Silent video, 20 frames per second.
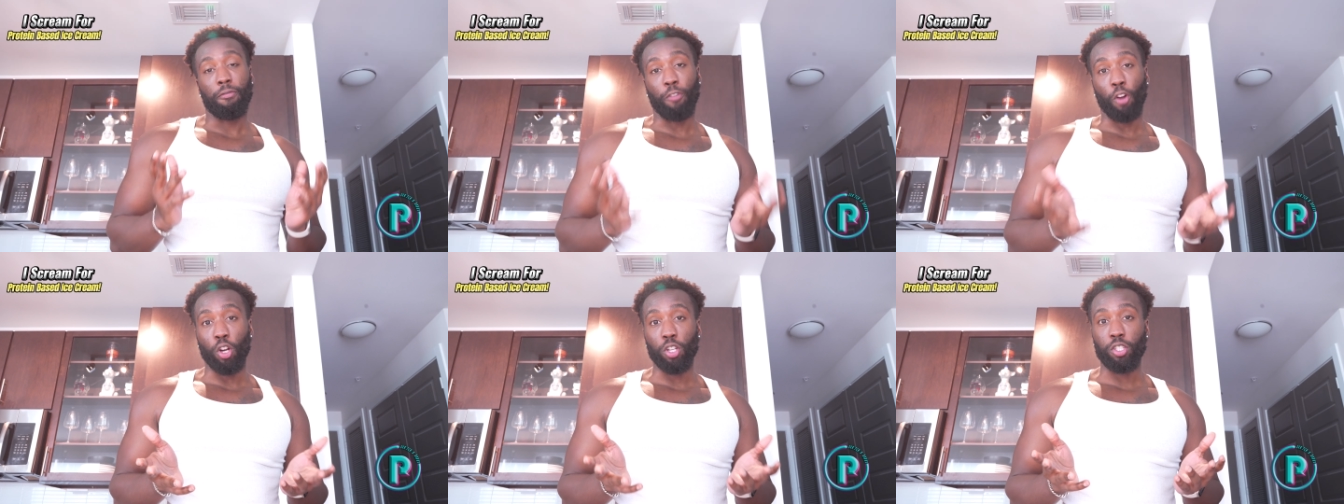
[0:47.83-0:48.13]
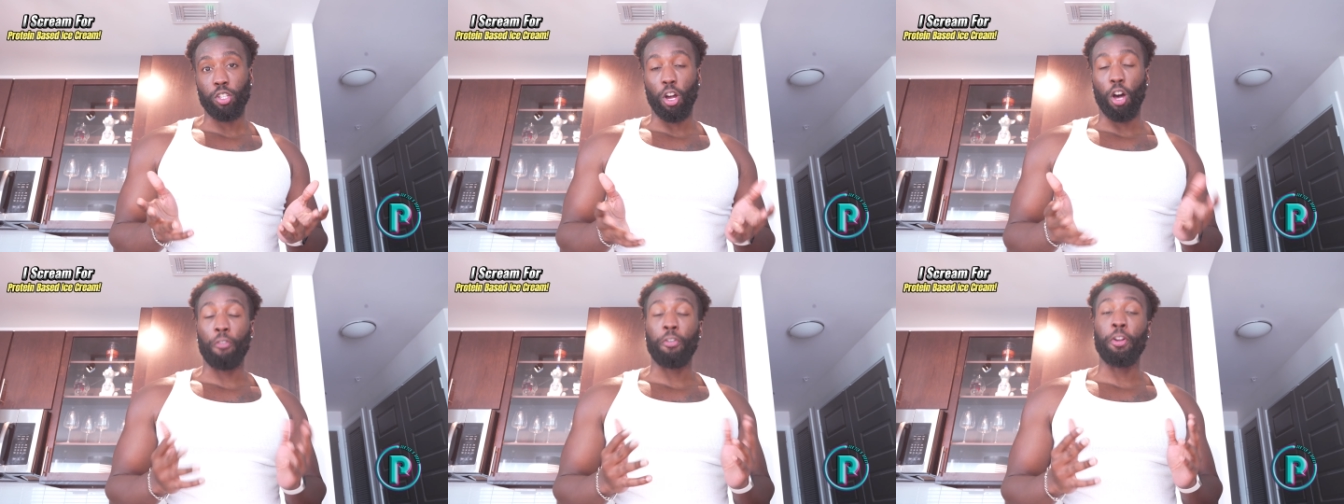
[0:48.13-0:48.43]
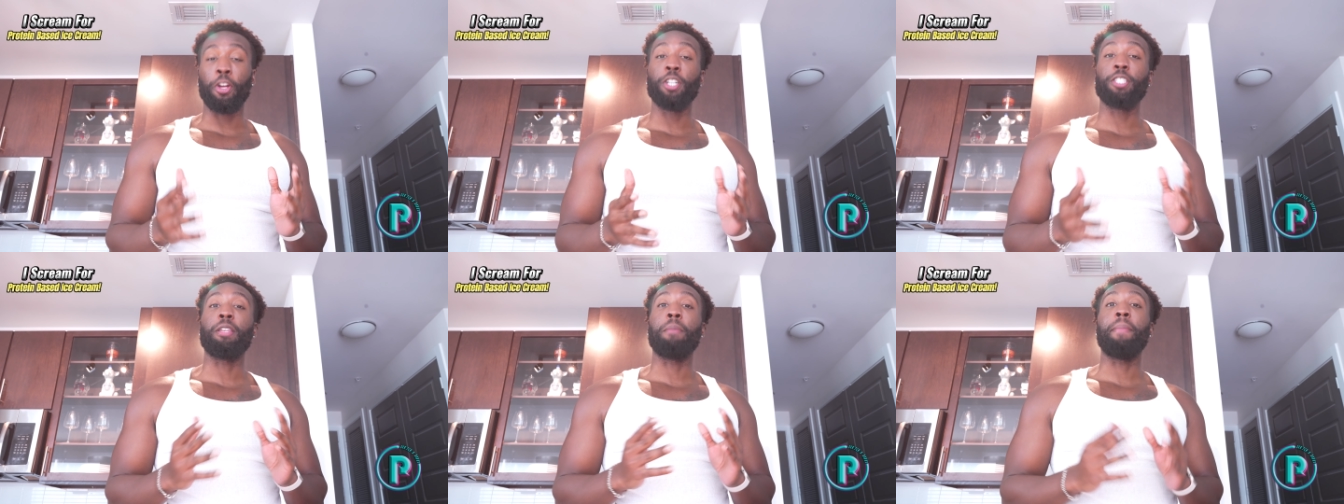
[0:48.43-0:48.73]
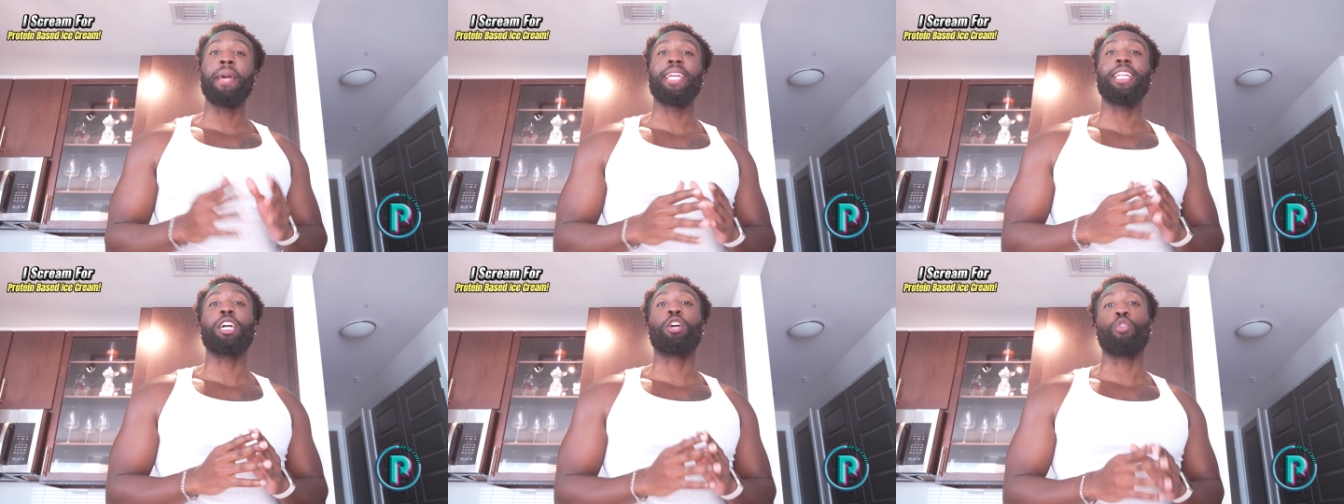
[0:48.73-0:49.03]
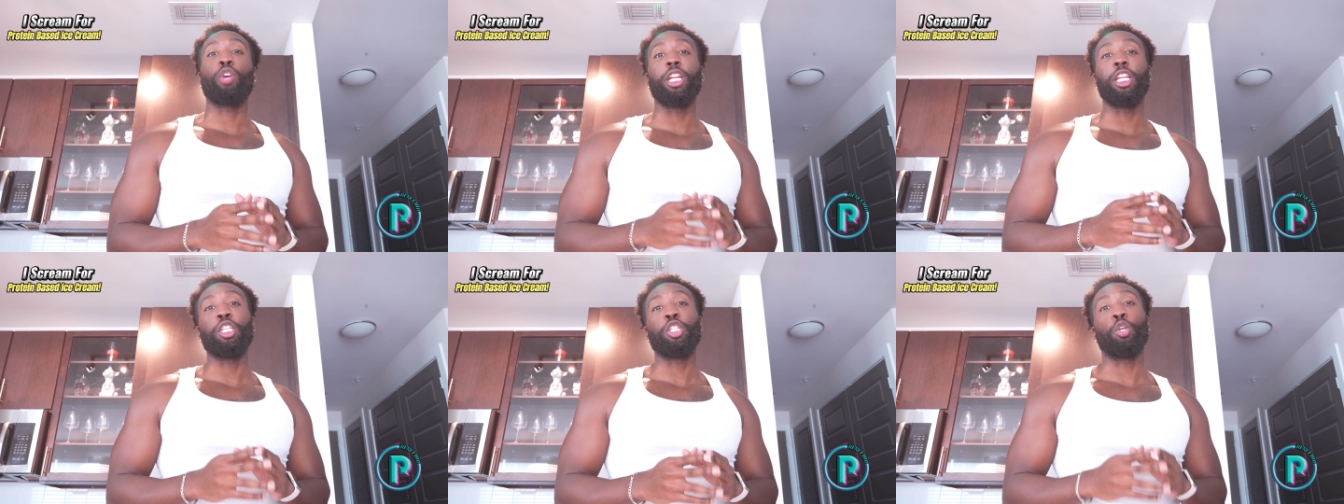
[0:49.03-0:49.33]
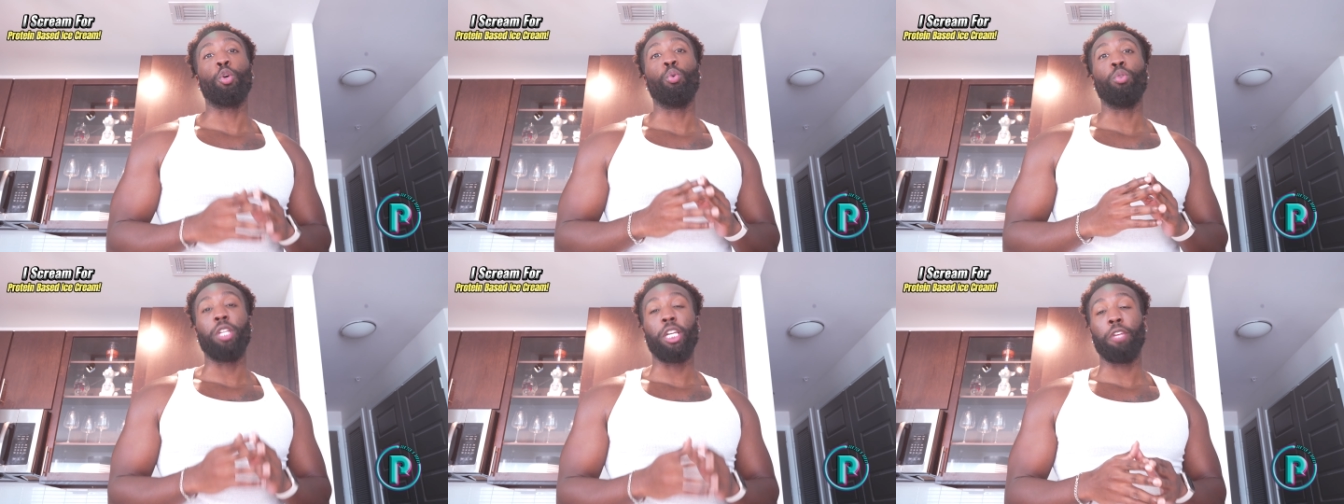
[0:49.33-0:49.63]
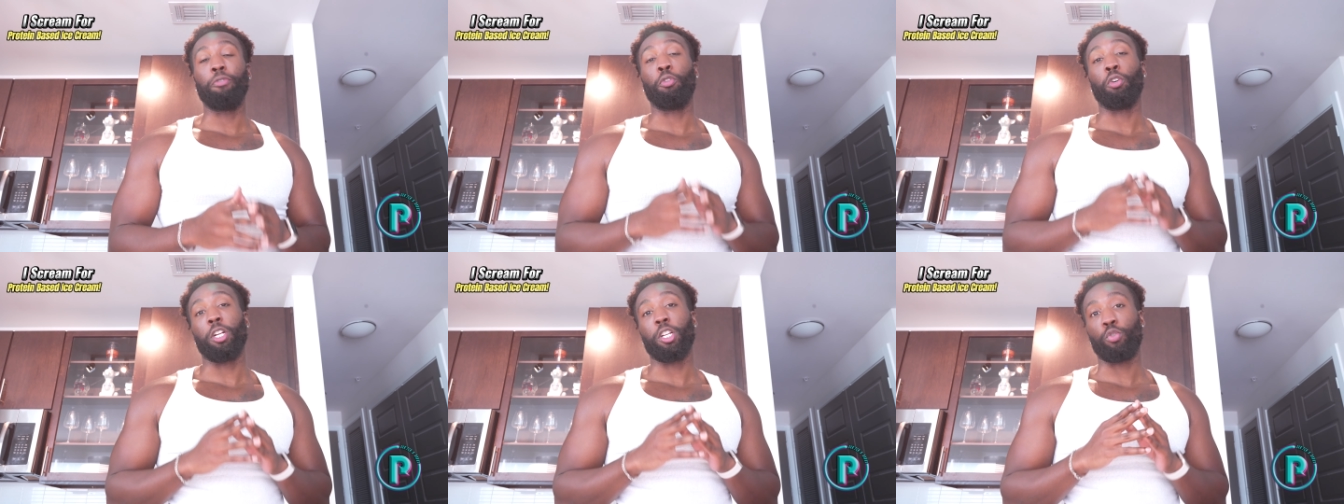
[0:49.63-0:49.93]
First off, here's the main ingredients you'll
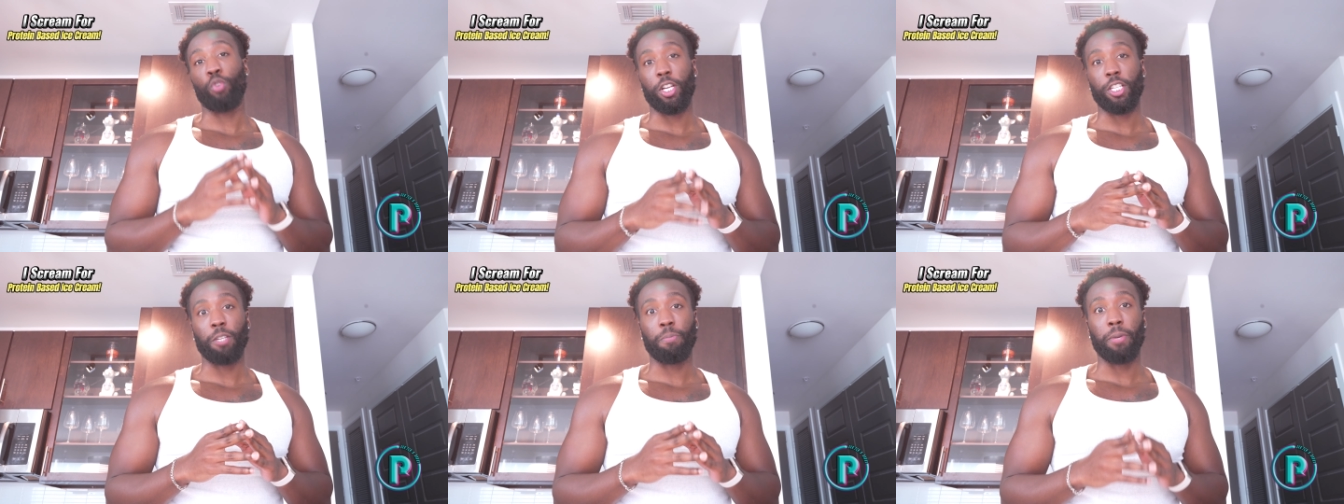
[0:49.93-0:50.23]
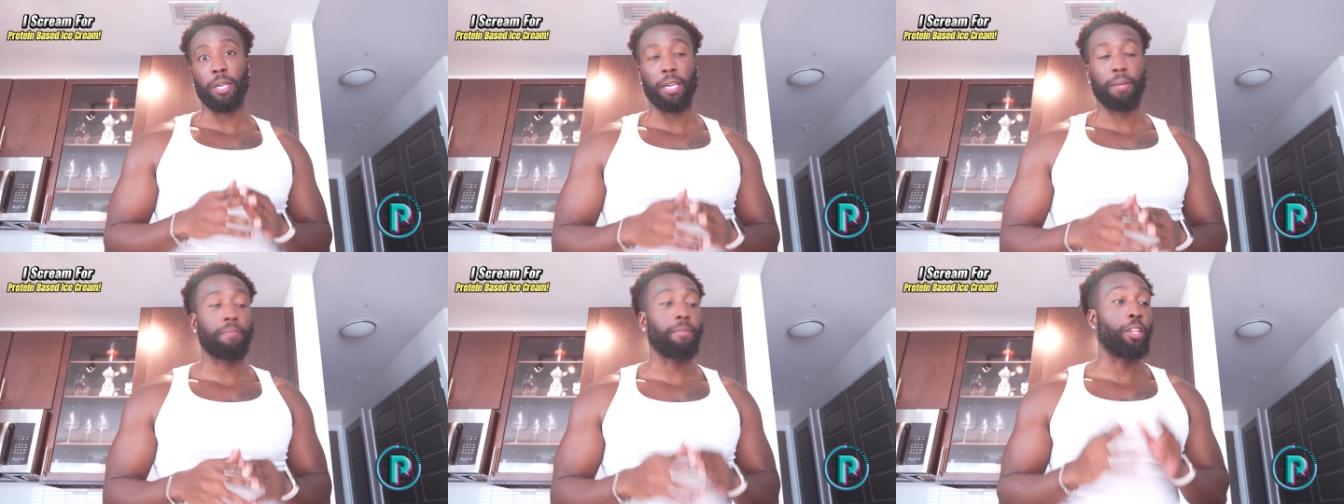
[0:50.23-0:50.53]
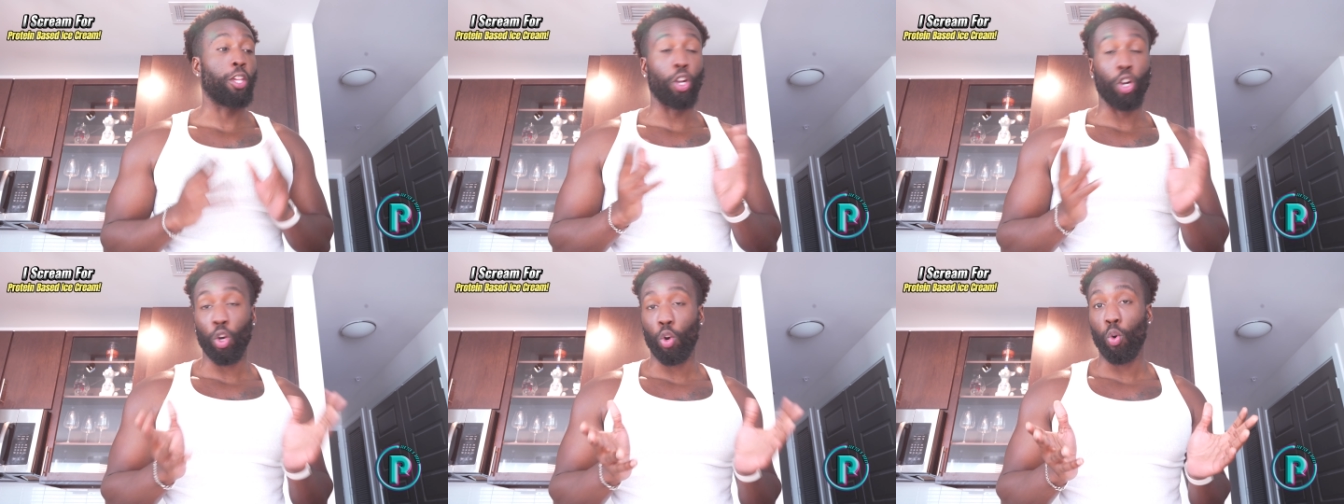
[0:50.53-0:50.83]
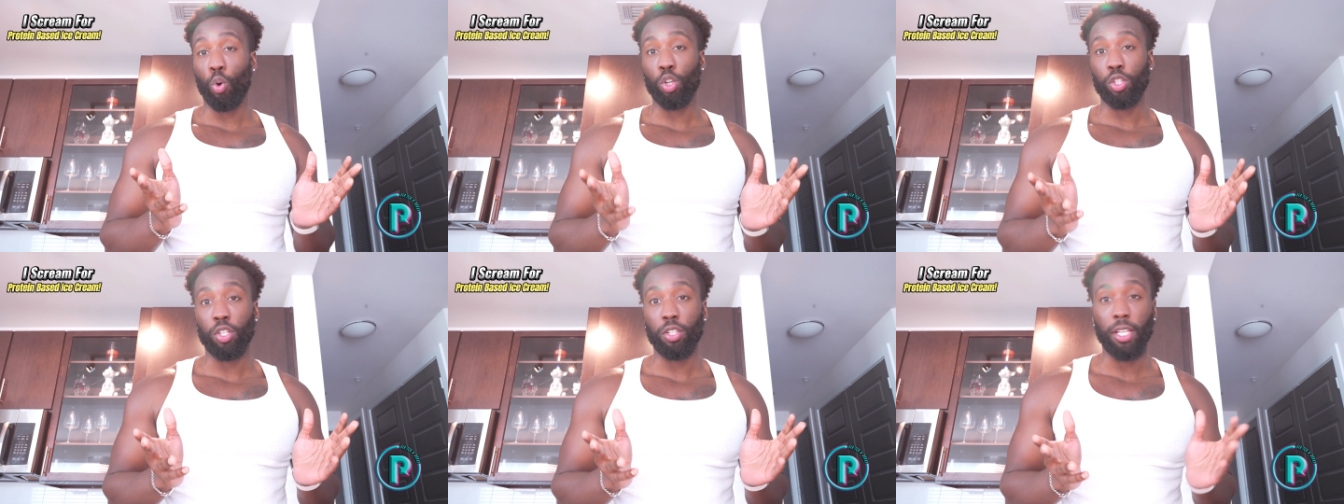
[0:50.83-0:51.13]
need for this recipe. You're going to